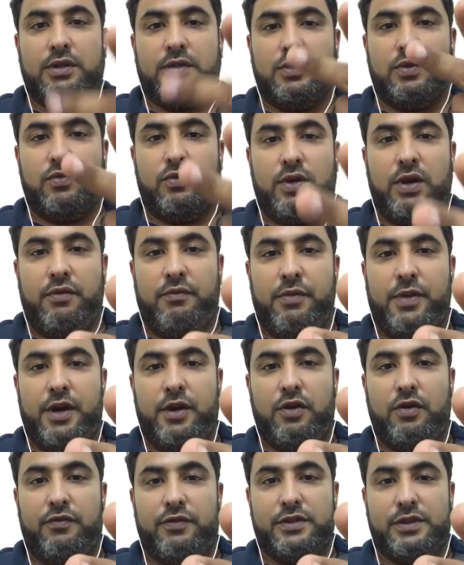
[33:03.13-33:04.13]
You would have made
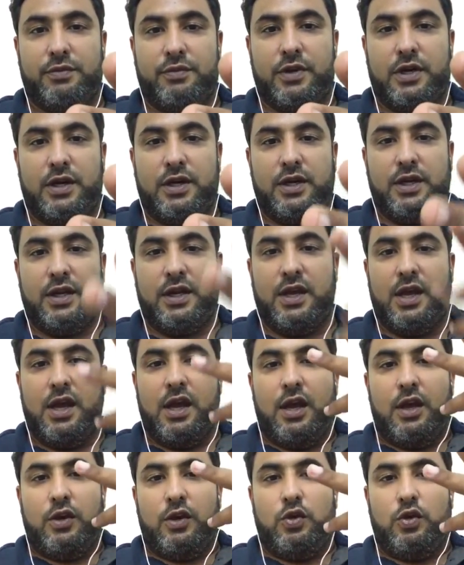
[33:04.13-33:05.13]
your feasibility.
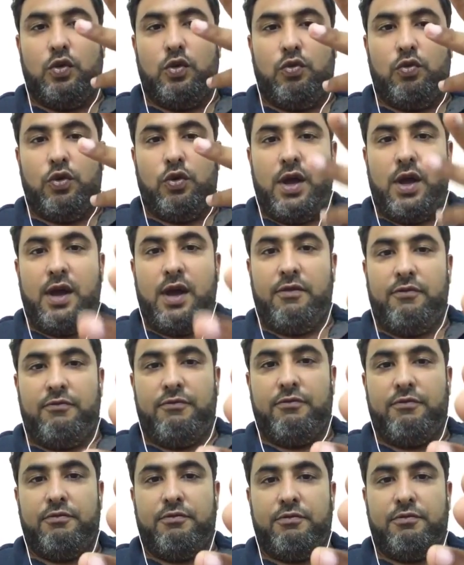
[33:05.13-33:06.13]
You would have
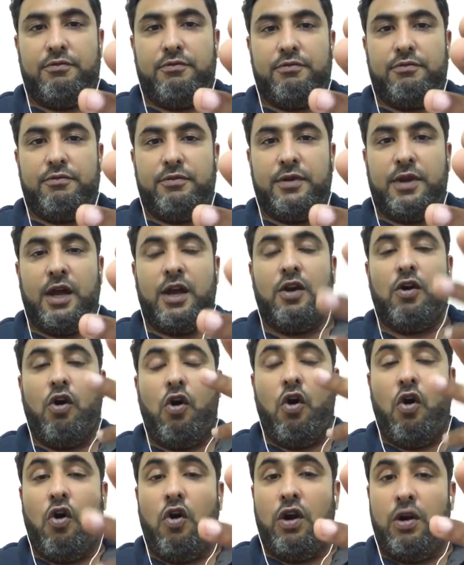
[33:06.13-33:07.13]
done
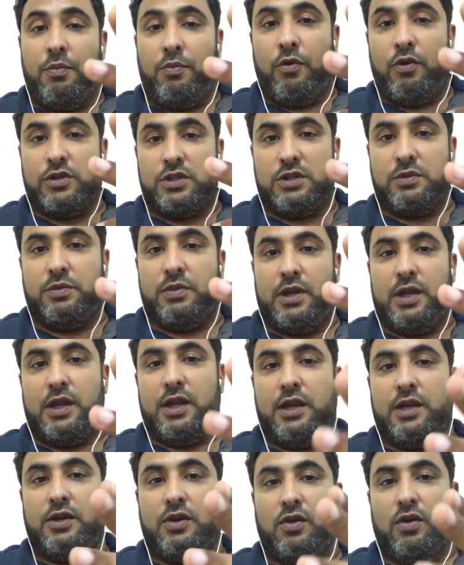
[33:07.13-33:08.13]
all possible
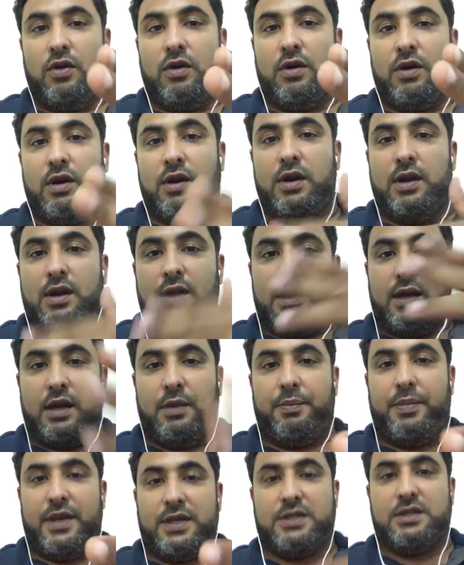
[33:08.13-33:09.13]
in your
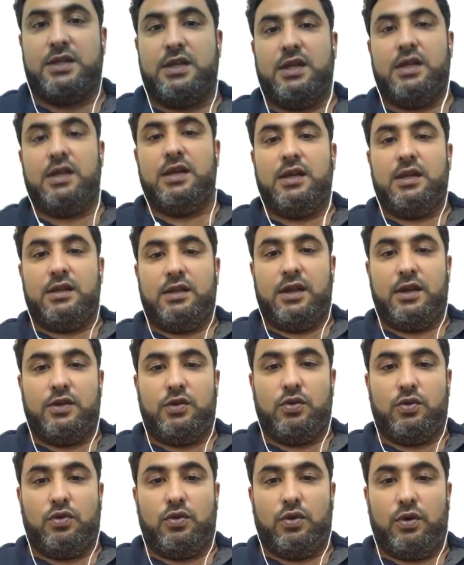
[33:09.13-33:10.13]
capacity that
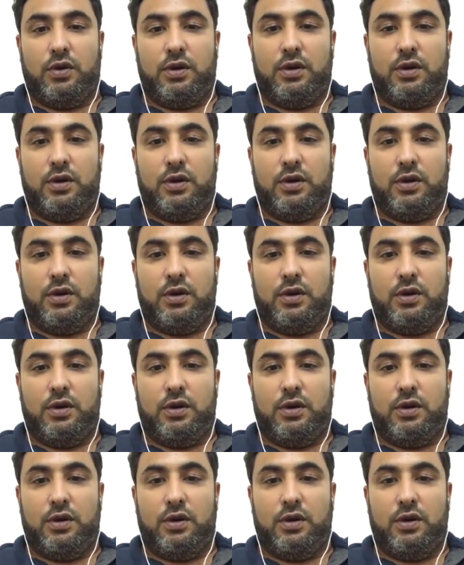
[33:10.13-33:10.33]
you could.